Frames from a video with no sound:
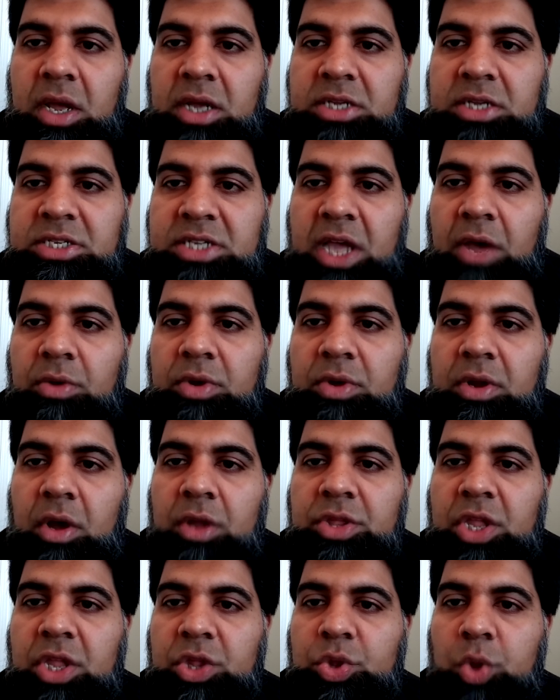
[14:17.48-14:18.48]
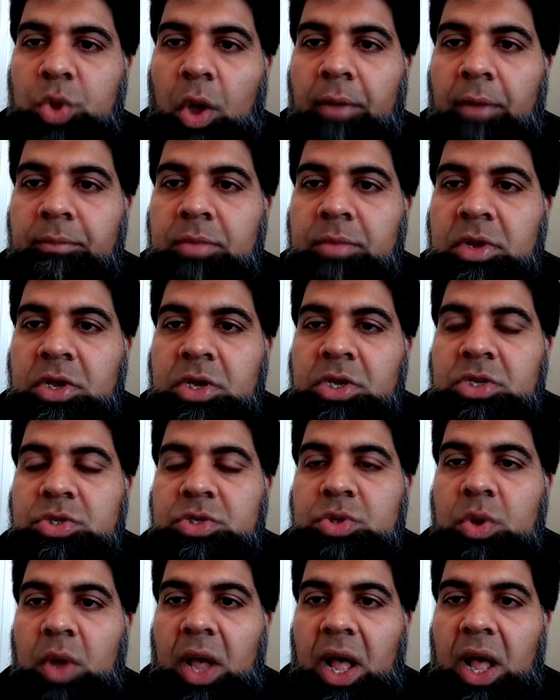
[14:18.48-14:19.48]
sound on the ta.
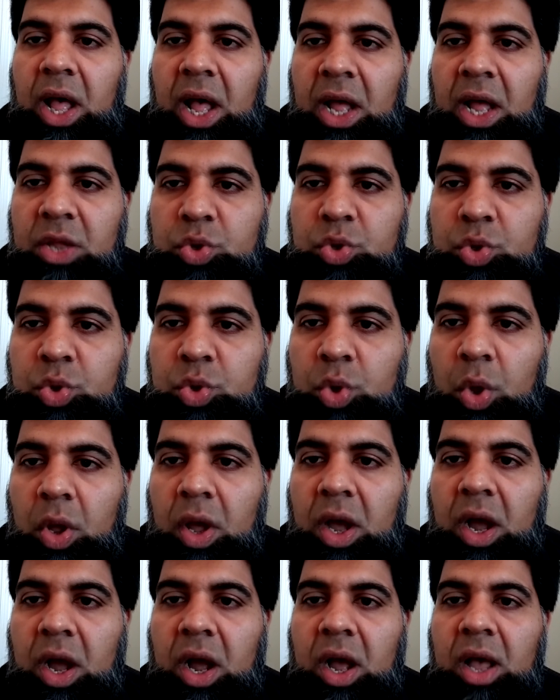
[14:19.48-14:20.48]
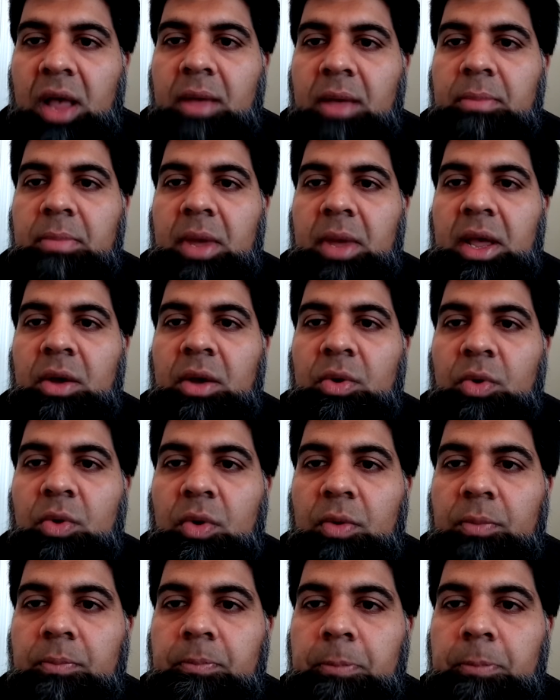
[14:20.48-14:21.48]
So
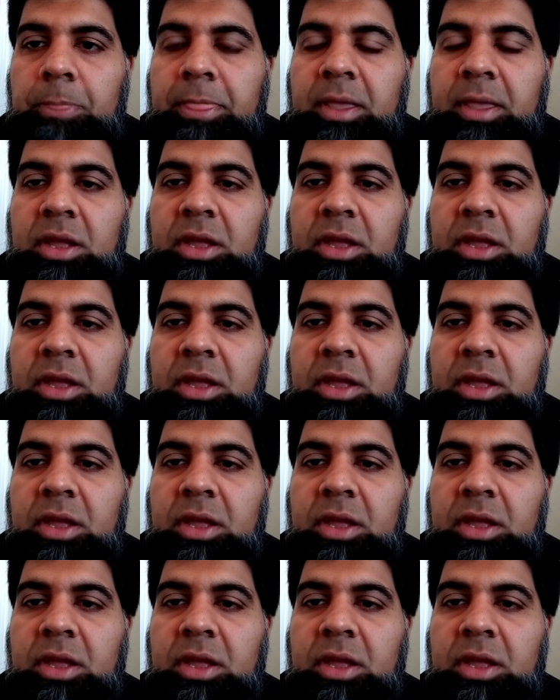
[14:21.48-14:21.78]
at'amahum,